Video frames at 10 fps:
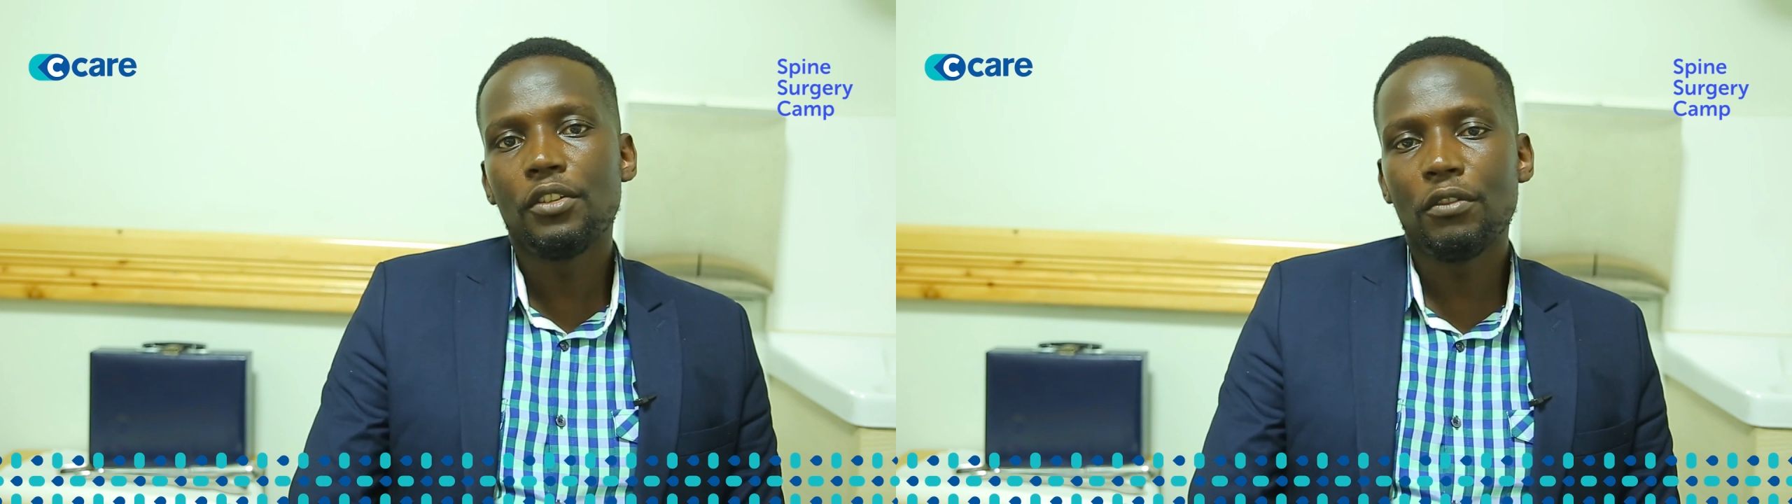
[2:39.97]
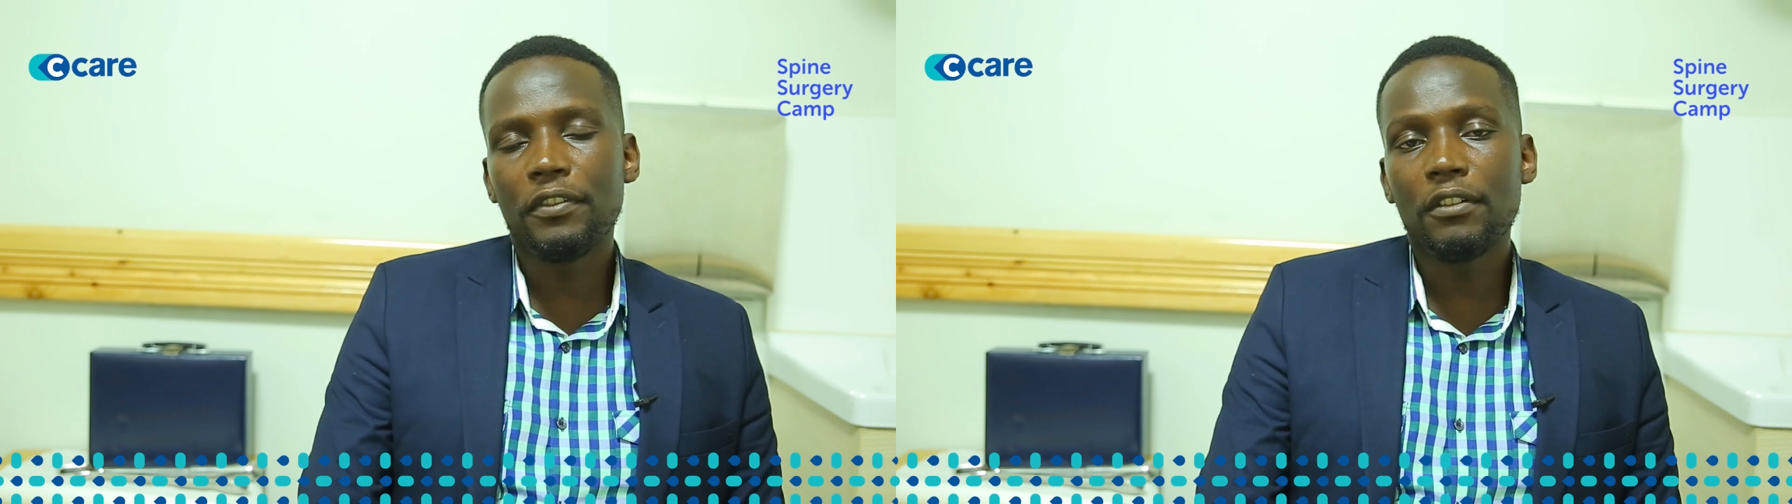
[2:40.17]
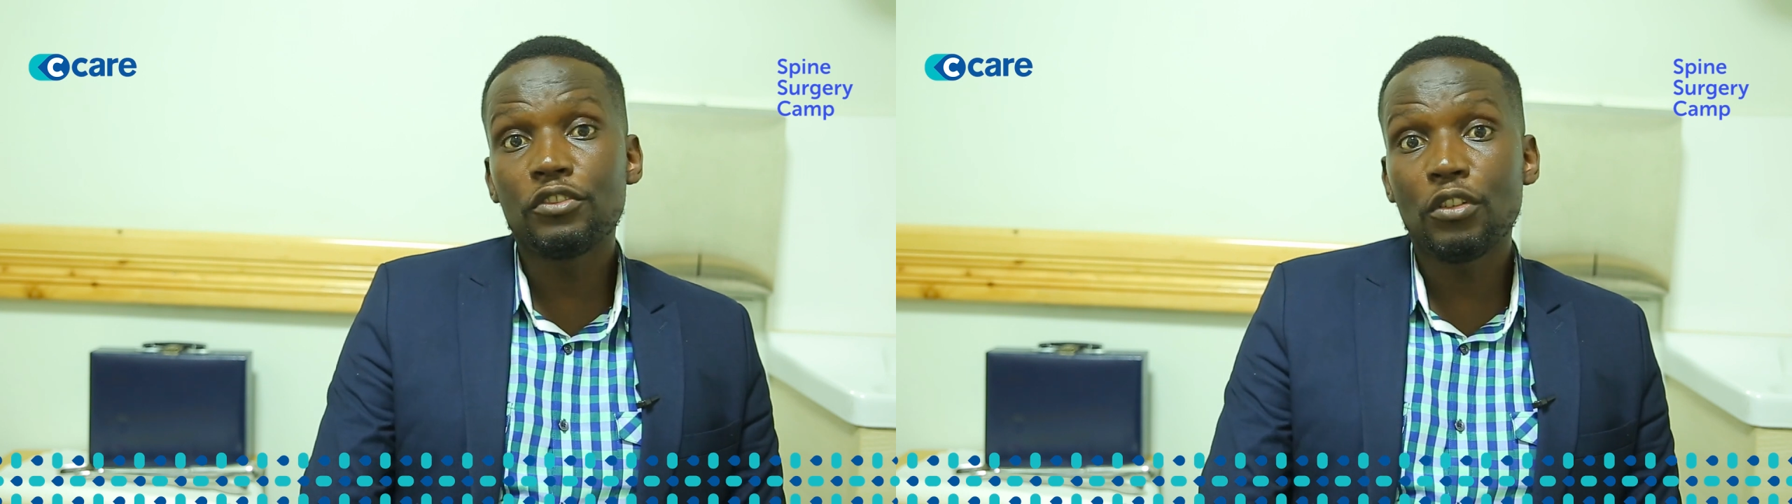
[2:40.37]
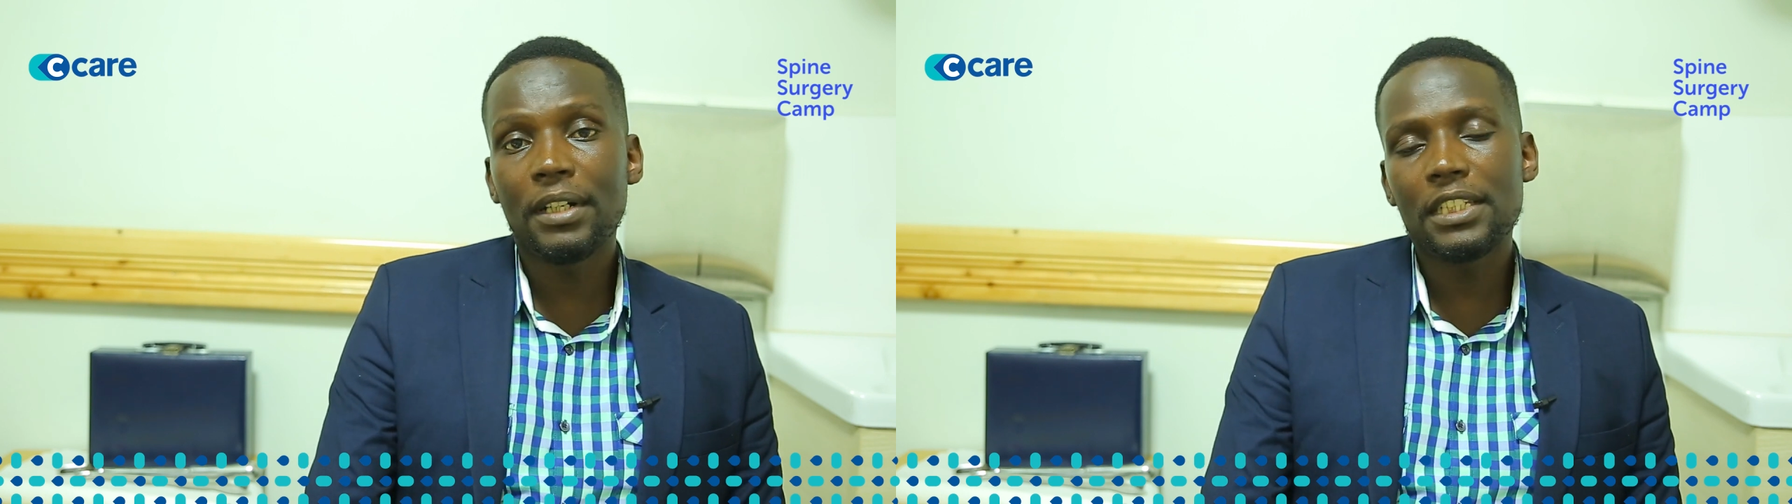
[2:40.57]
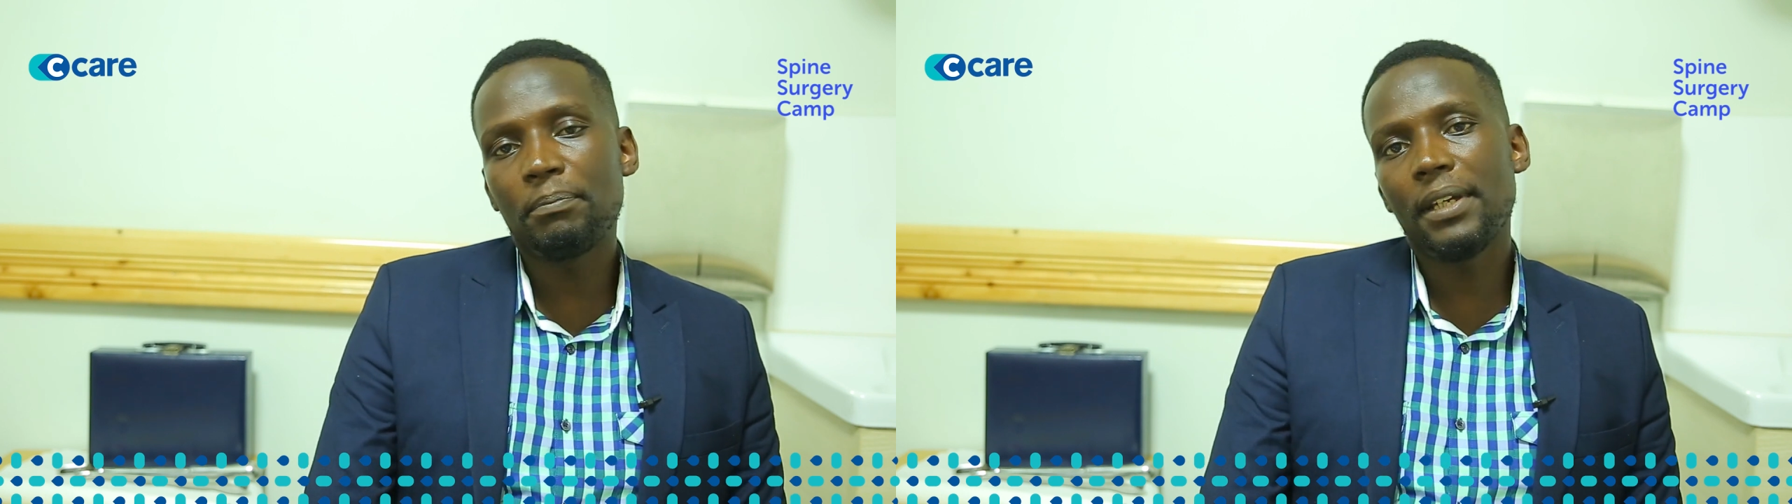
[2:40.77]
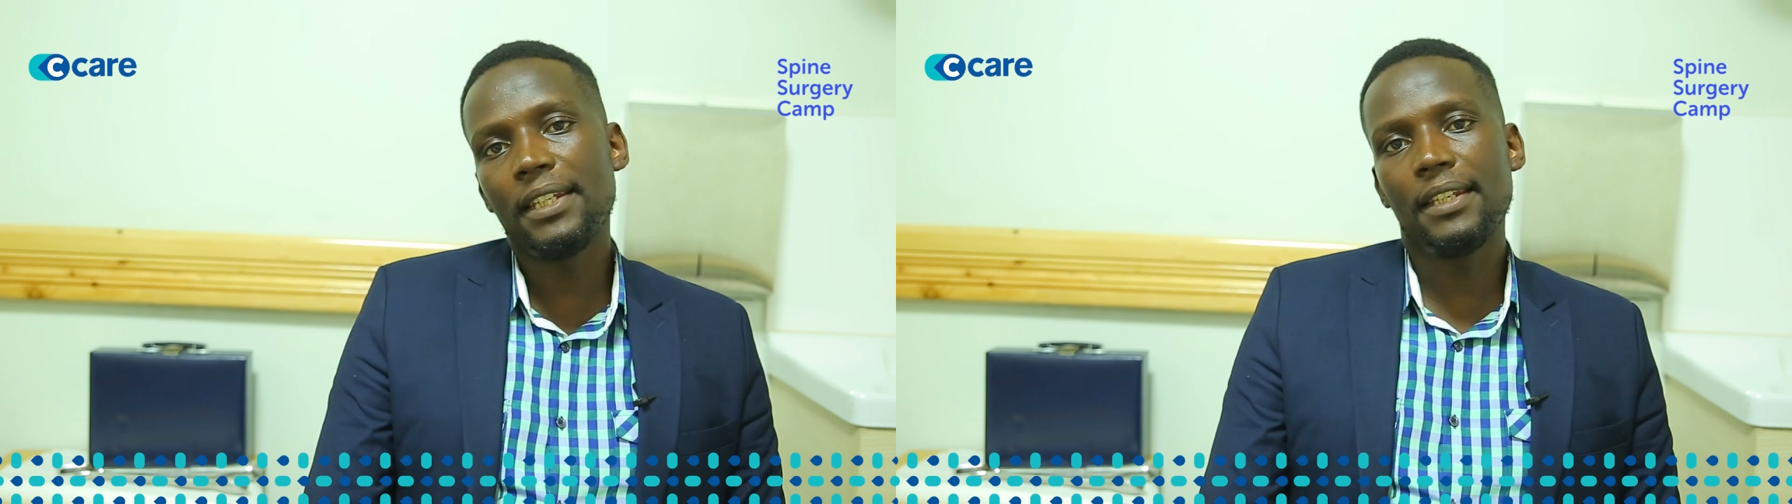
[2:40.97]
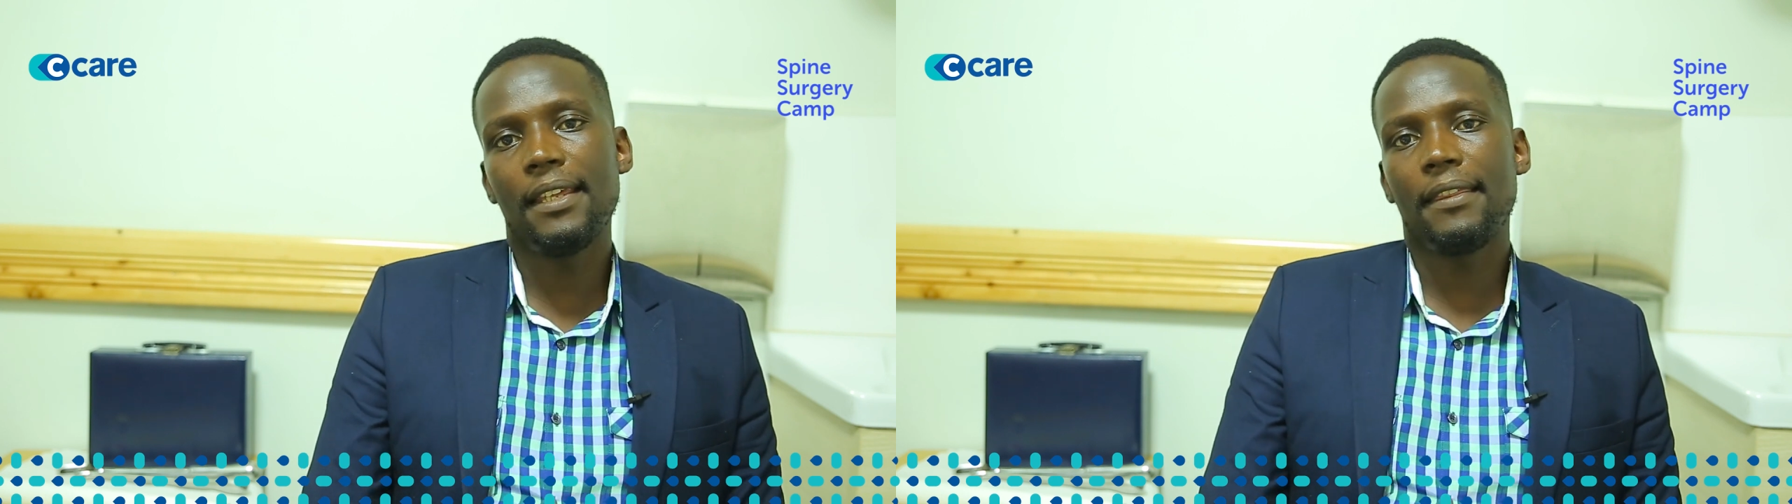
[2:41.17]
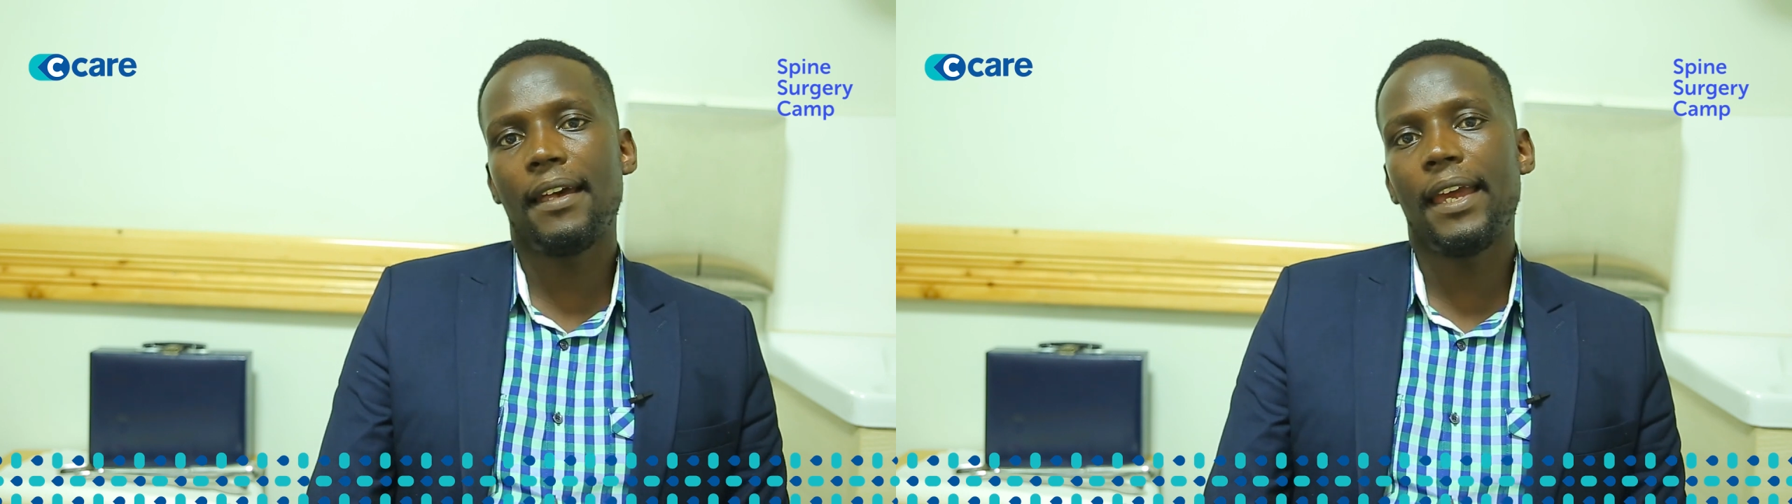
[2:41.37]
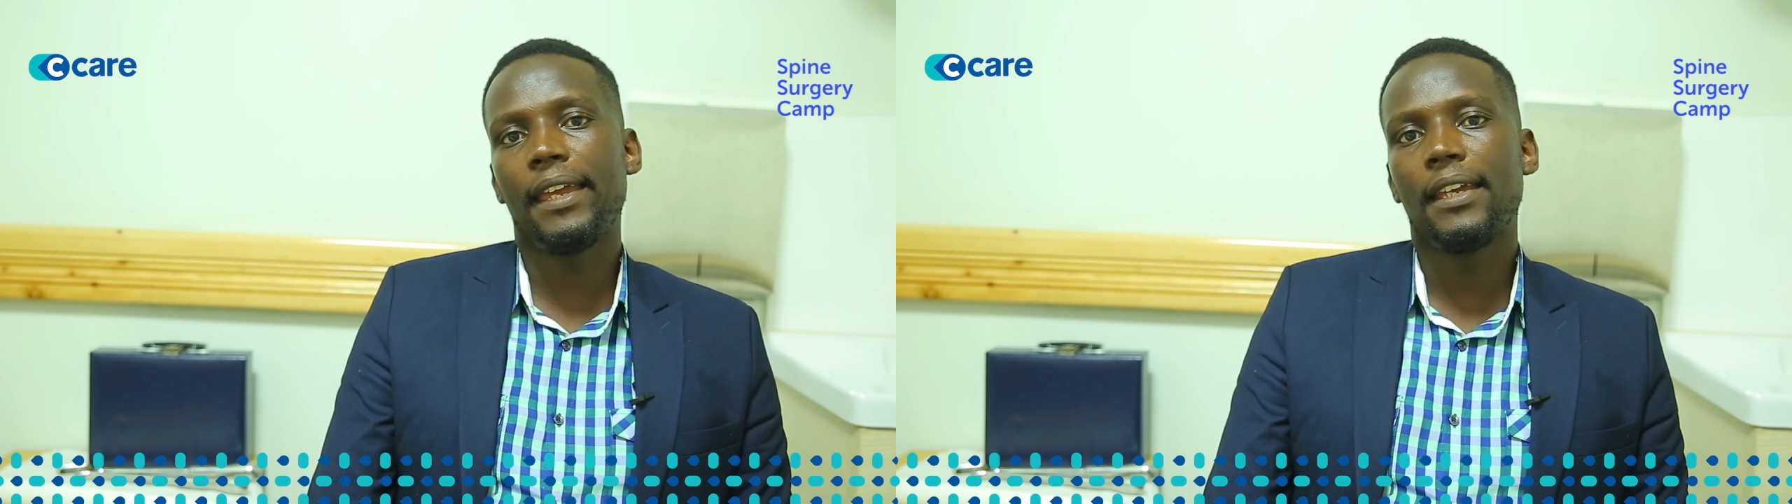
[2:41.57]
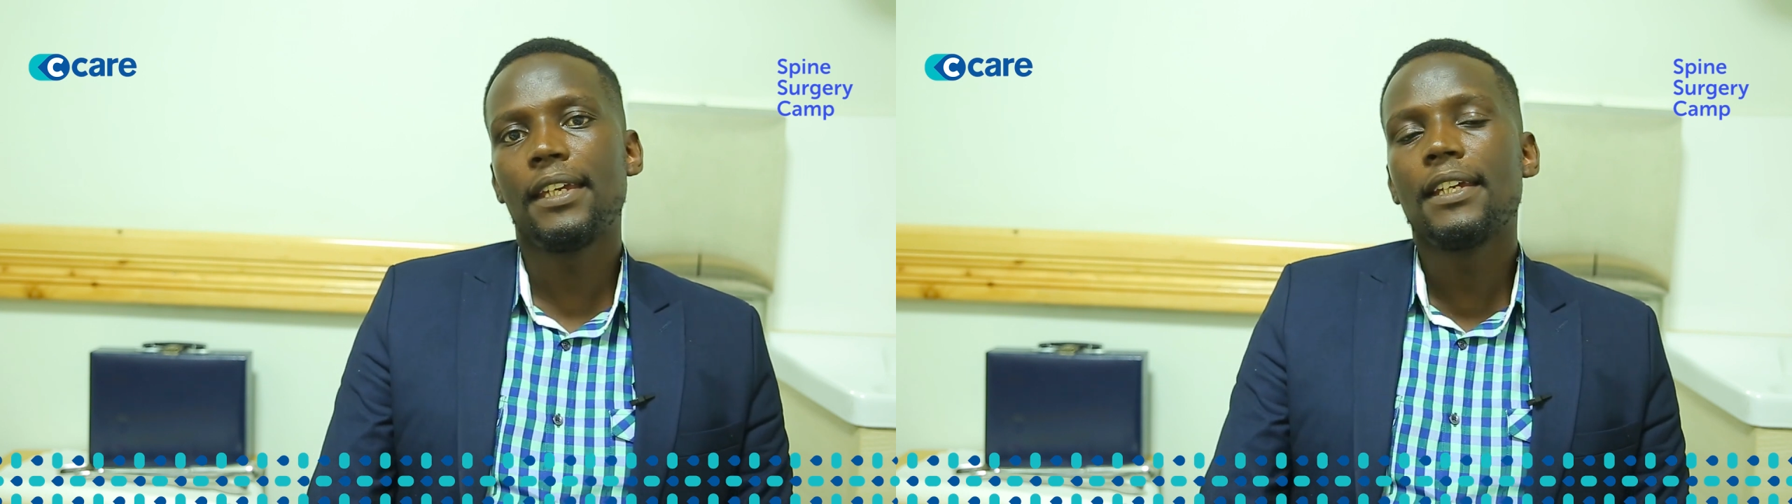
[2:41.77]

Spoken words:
You feel so much pain in the thigh.